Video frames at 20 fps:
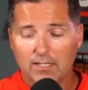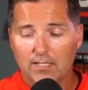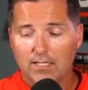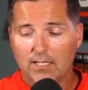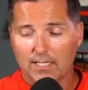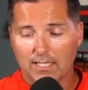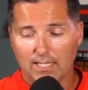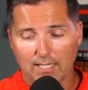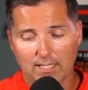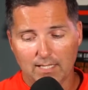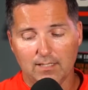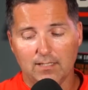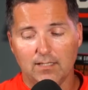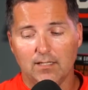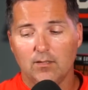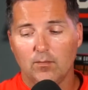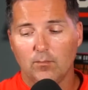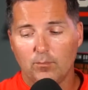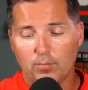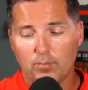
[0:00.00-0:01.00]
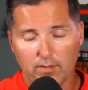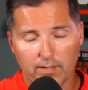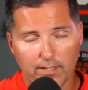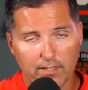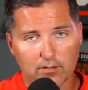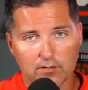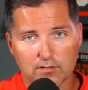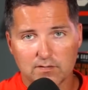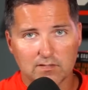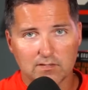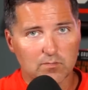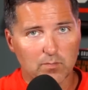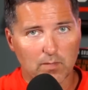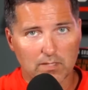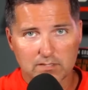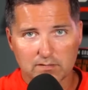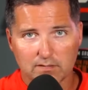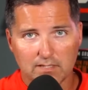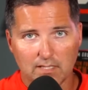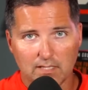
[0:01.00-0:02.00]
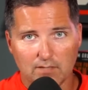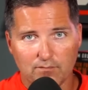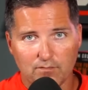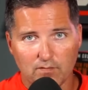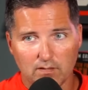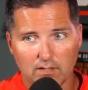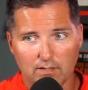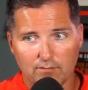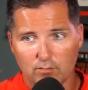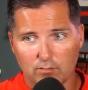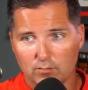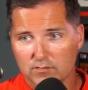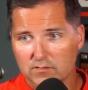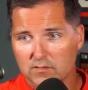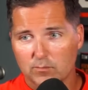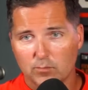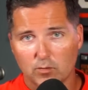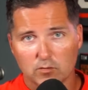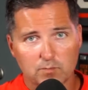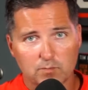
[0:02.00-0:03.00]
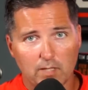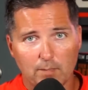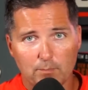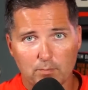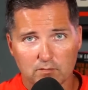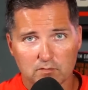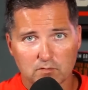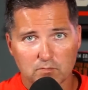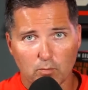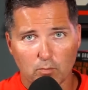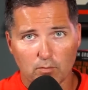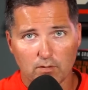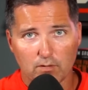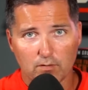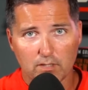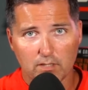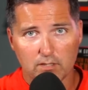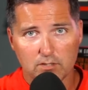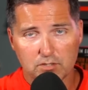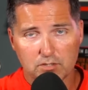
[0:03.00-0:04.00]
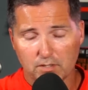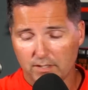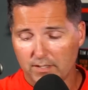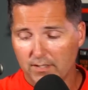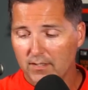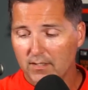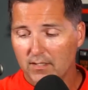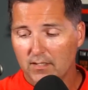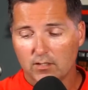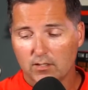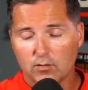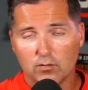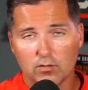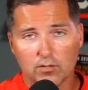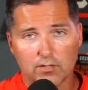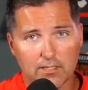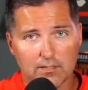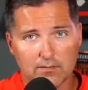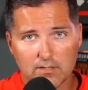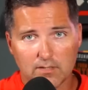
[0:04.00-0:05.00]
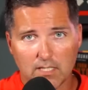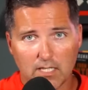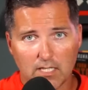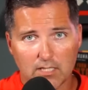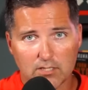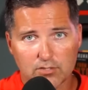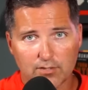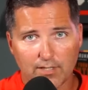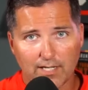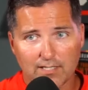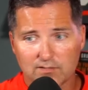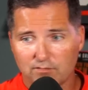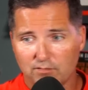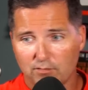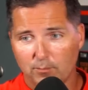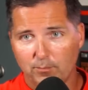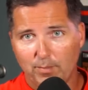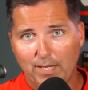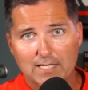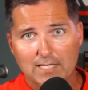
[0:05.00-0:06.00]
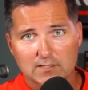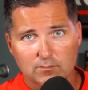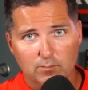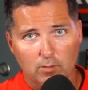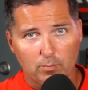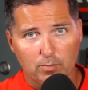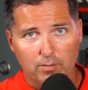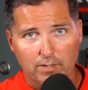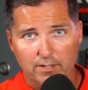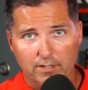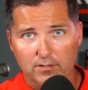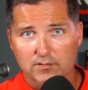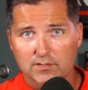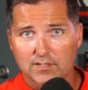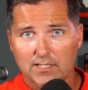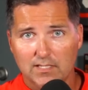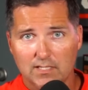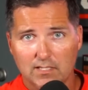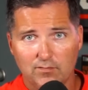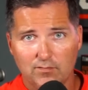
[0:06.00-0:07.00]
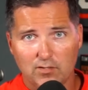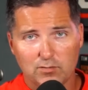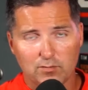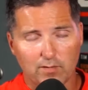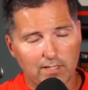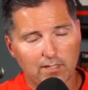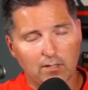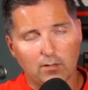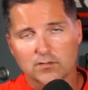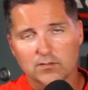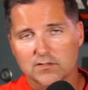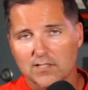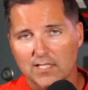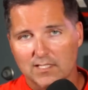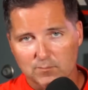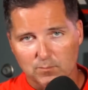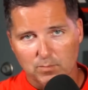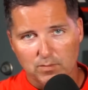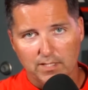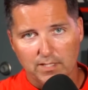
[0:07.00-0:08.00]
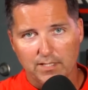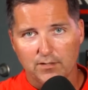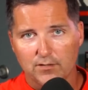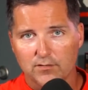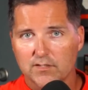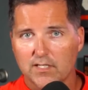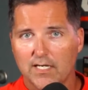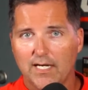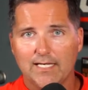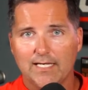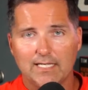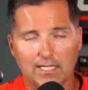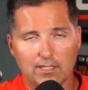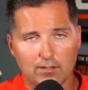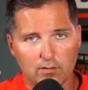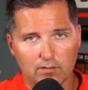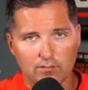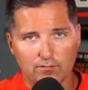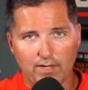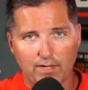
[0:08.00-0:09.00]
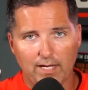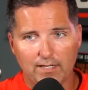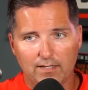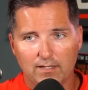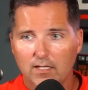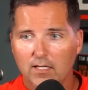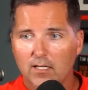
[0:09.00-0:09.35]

Again, players, especially at the NFL level, it's the most popular sport in our country. You look at contracts for basketball players, individual, and know less players. I get all of that.